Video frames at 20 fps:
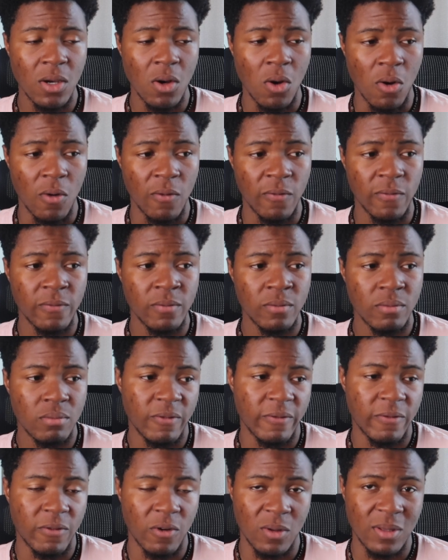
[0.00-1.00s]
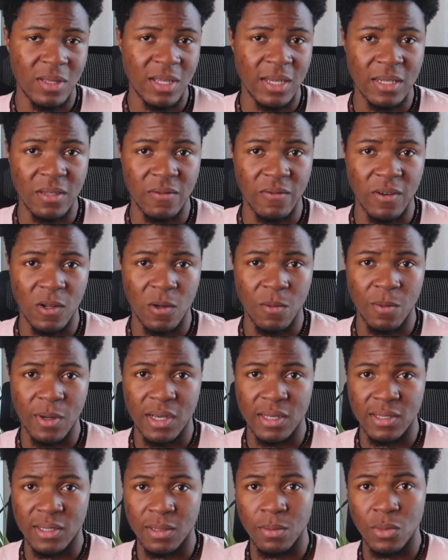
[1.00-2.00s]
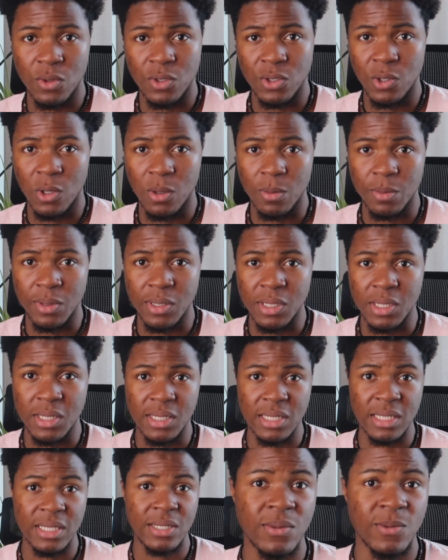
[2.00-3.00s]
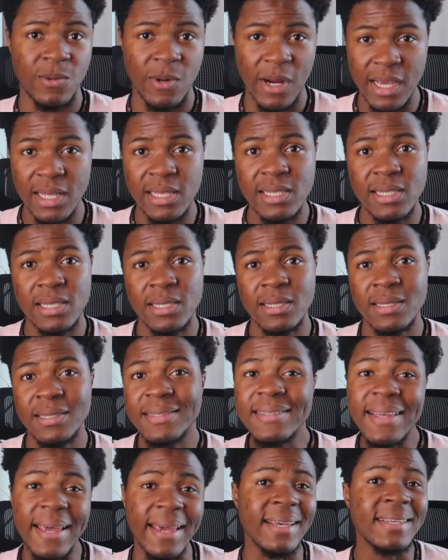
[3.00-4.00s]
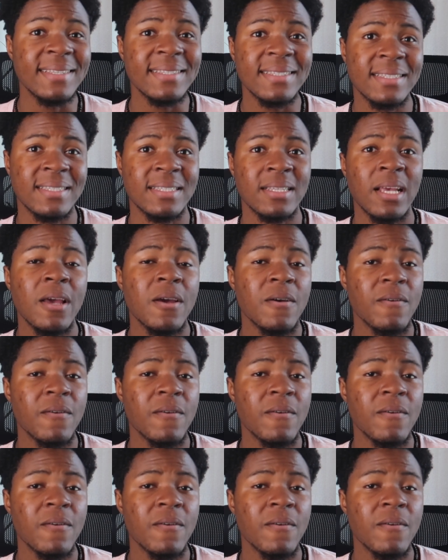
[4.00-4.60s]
of front end developers in most companies is writing tests